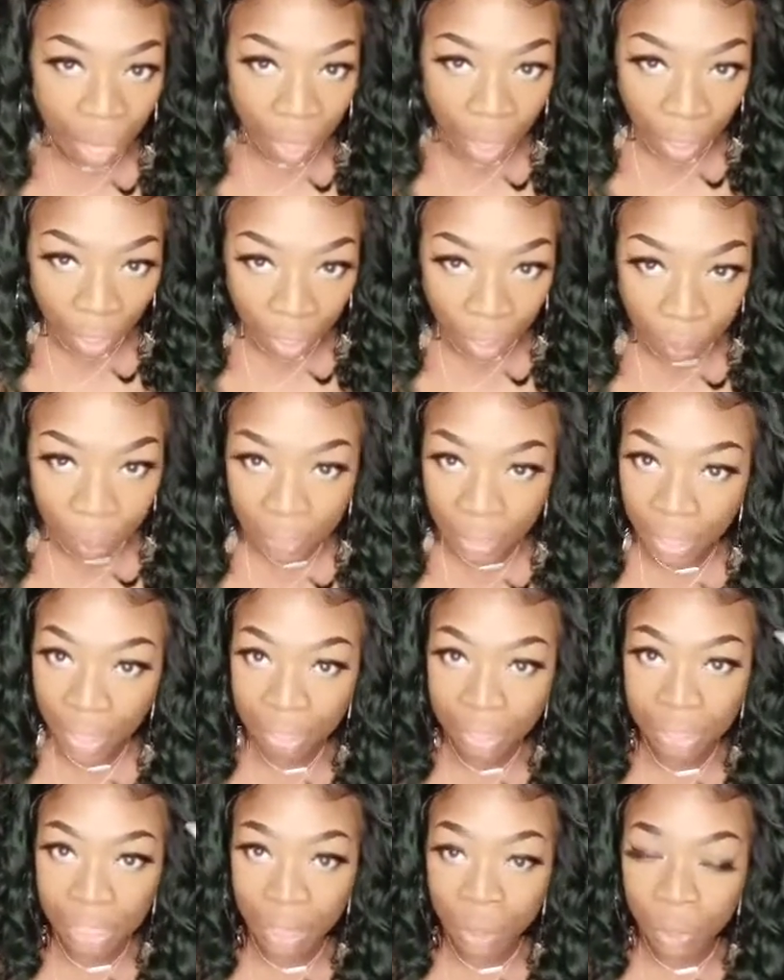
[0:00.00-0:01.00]
Um,
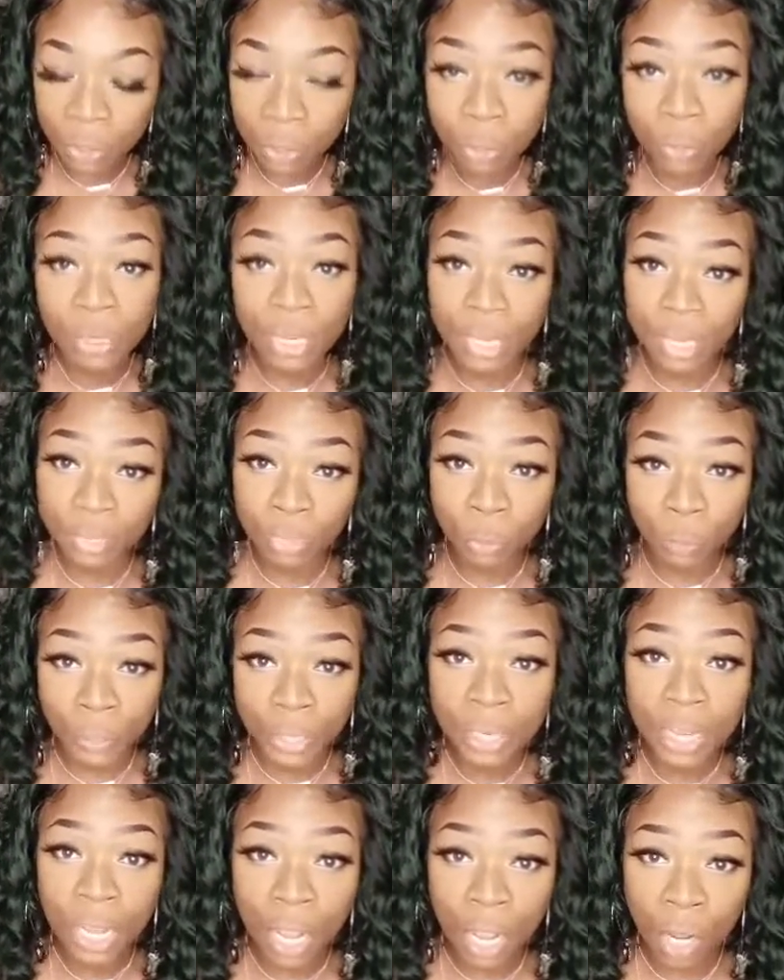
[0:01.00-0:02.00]
the you get three
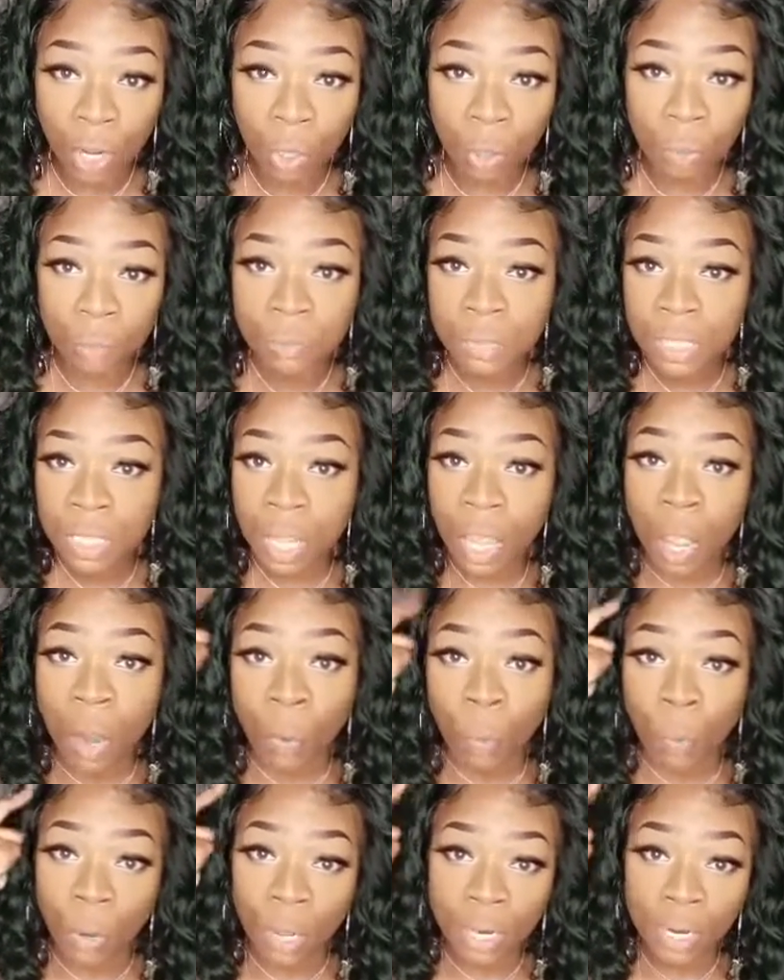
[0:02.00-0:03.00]
combs,
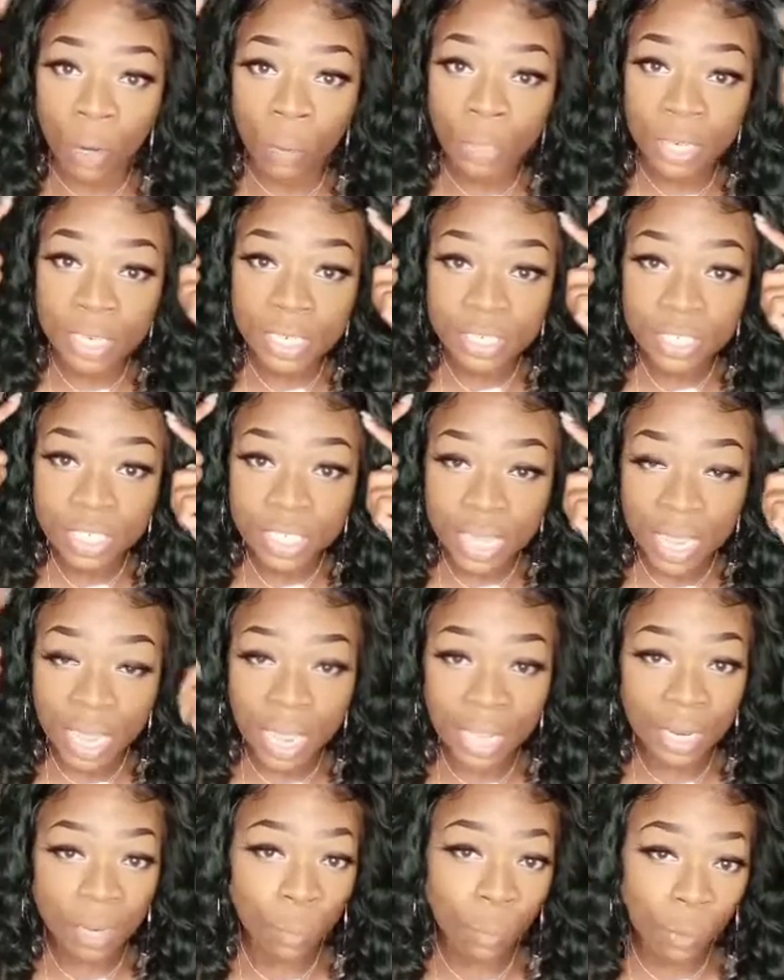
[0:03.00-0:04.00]
one on each
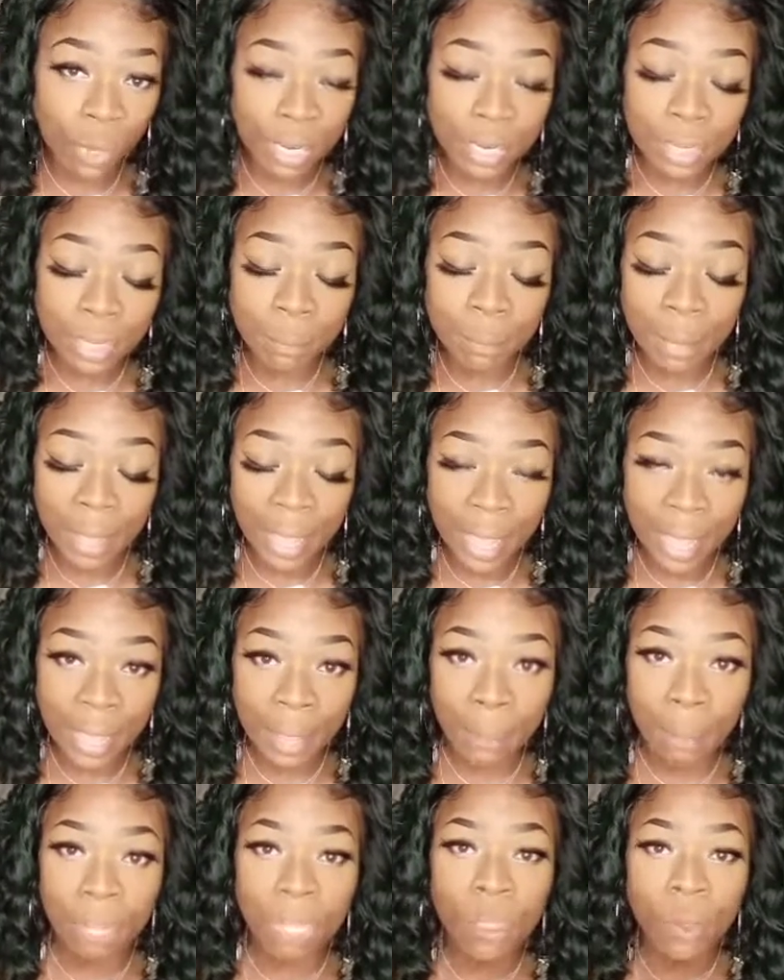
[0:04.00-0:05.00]
side and one in the
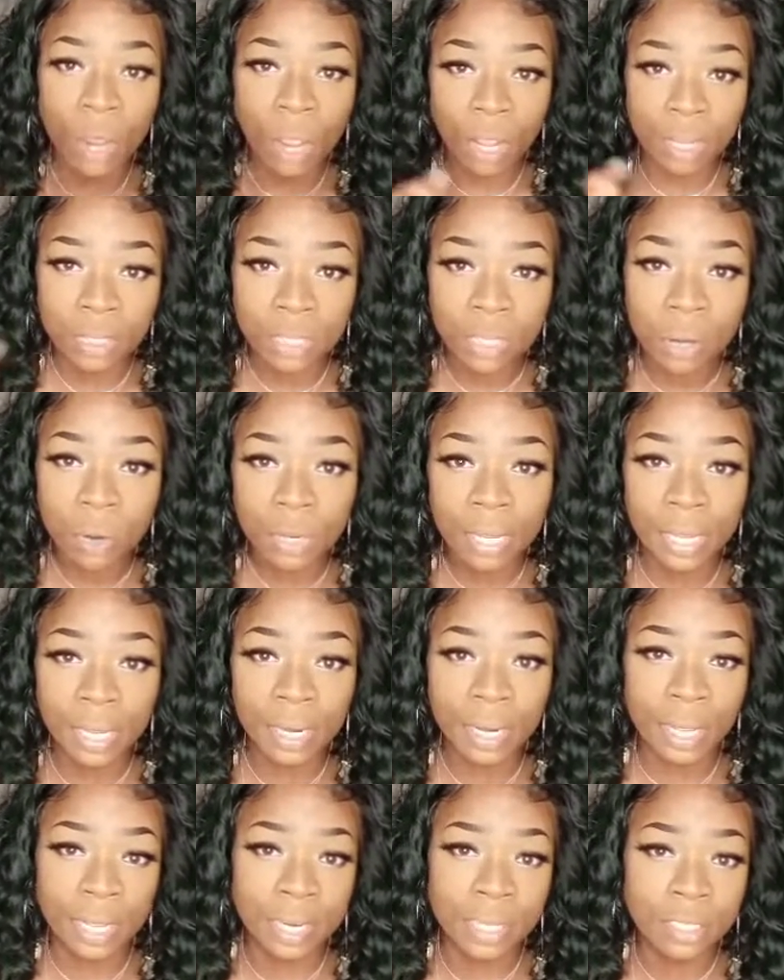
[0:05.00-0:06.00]
back. You also
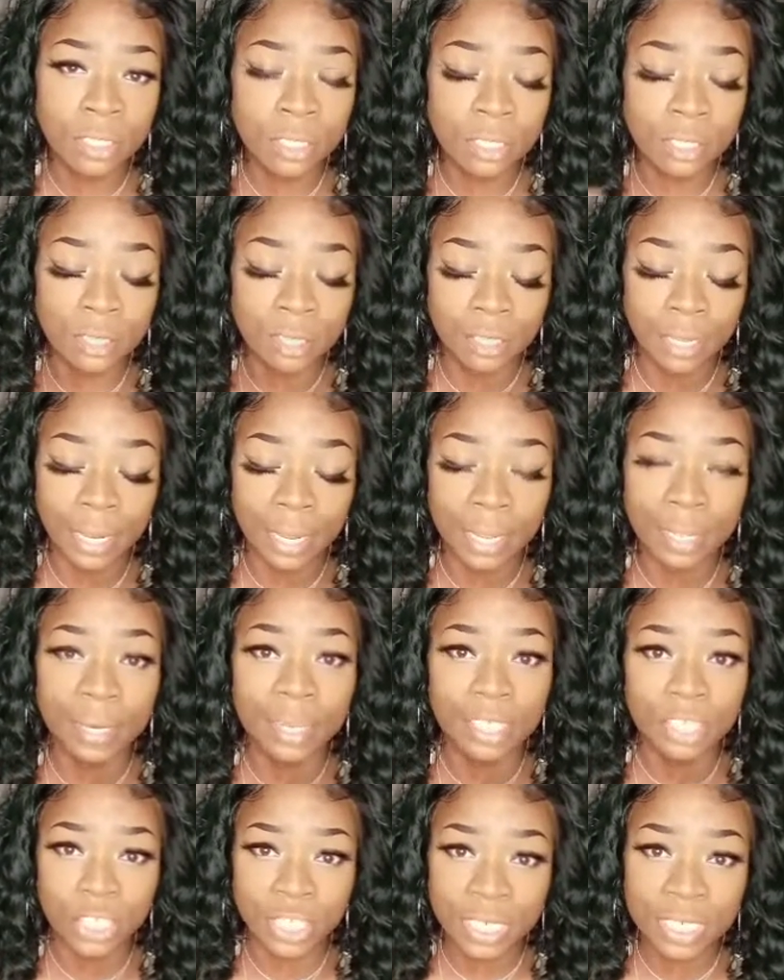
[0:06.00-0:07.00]
get an, an
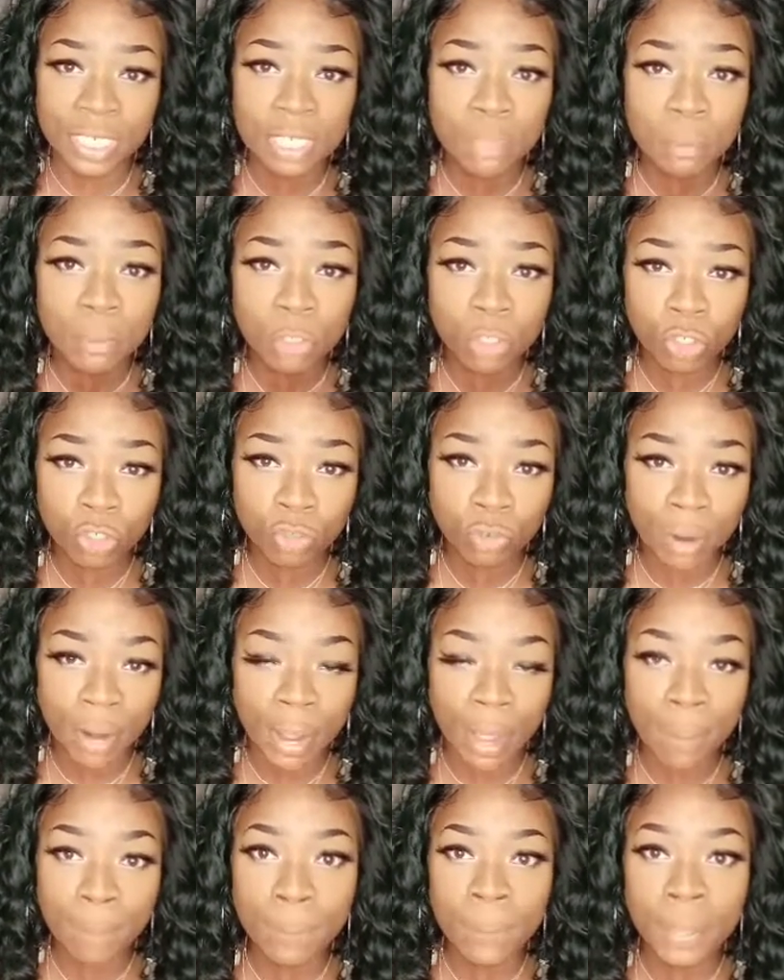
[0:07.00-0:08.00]
adjustable
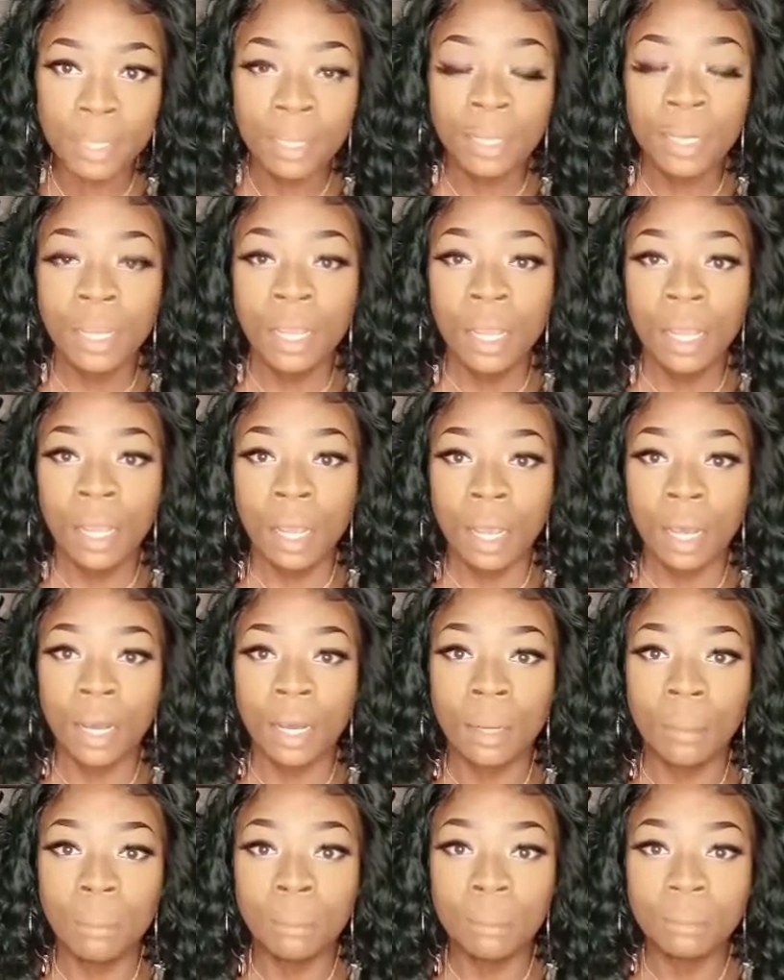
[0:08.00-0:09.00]
strap
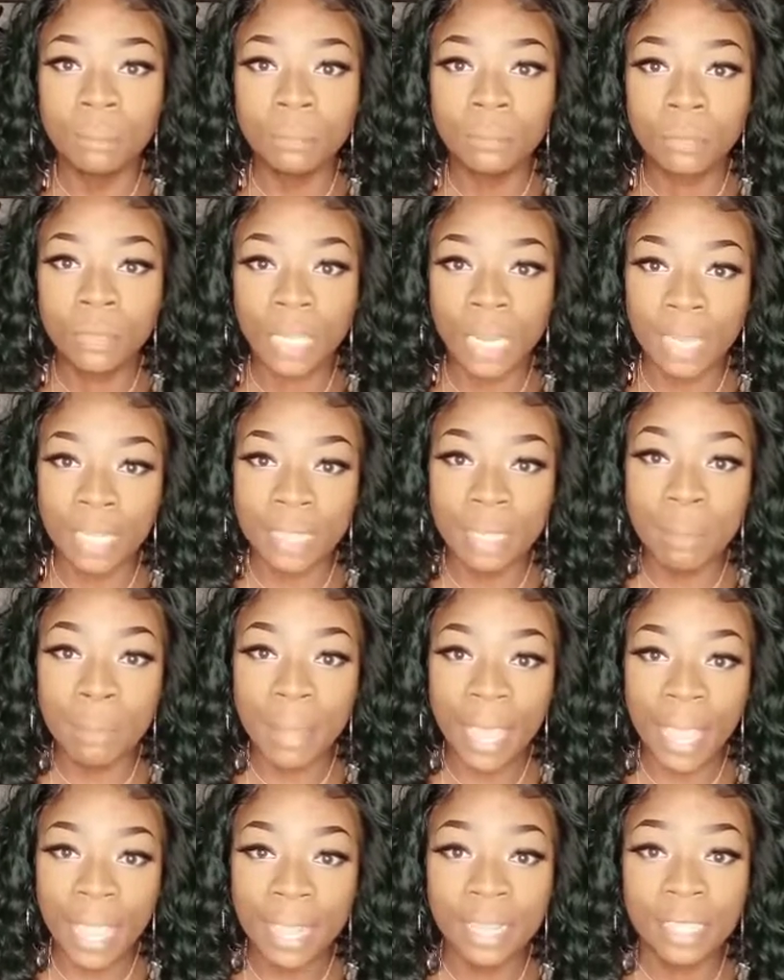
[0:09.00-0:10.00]
um, in the
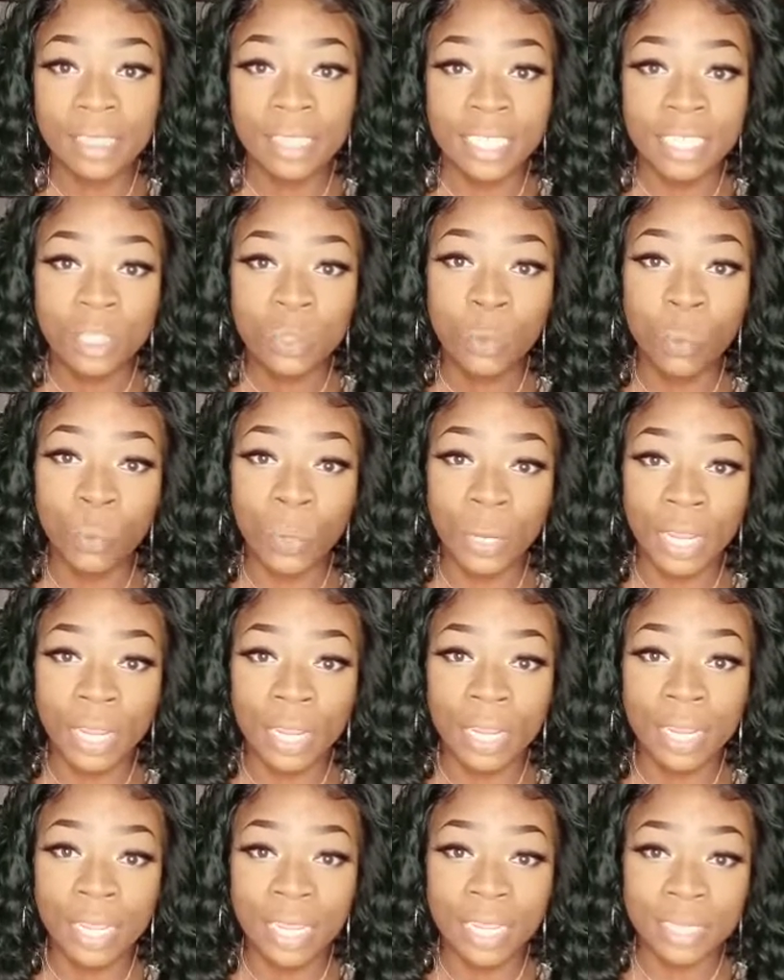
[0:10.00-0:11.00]
back, this
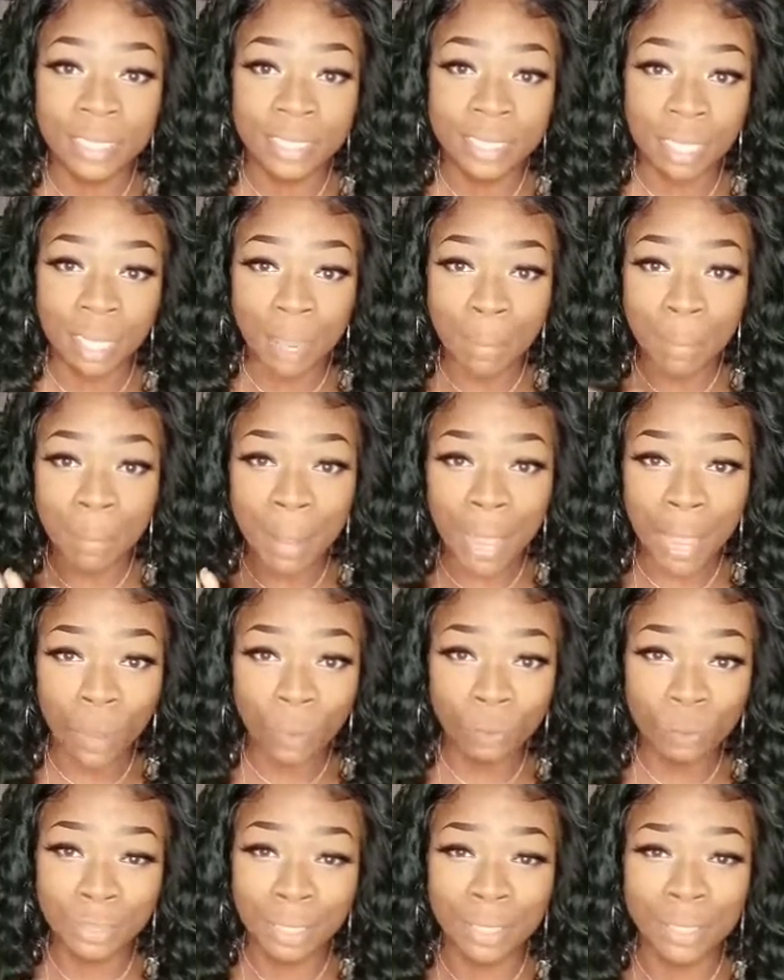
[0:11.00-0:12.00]
wig is
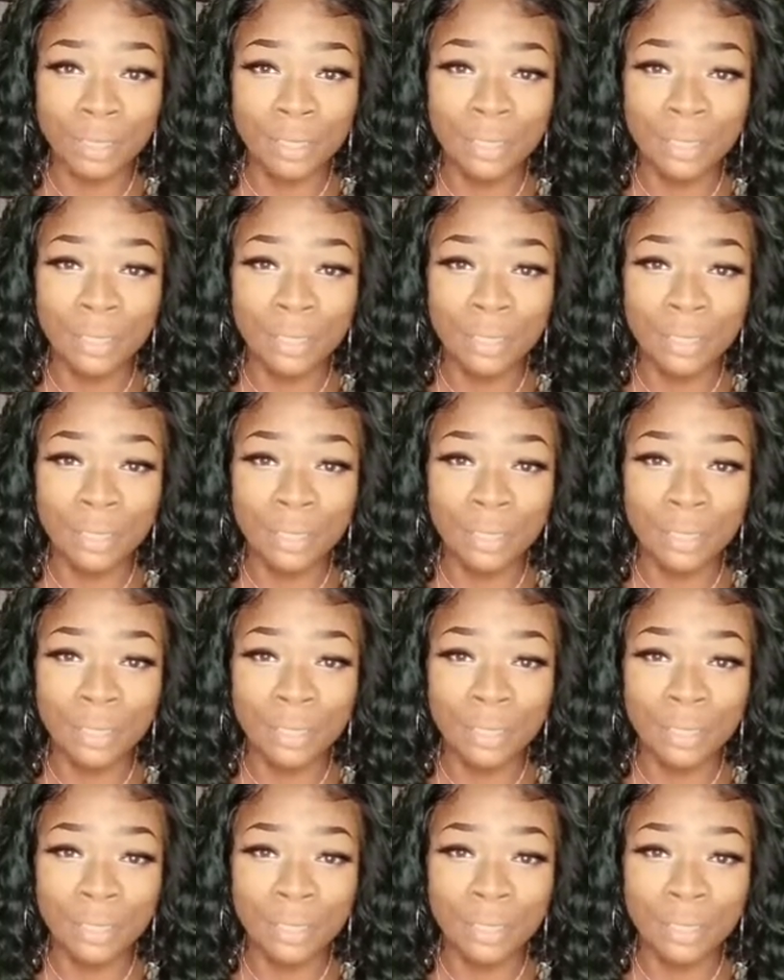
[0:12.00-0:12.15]
about,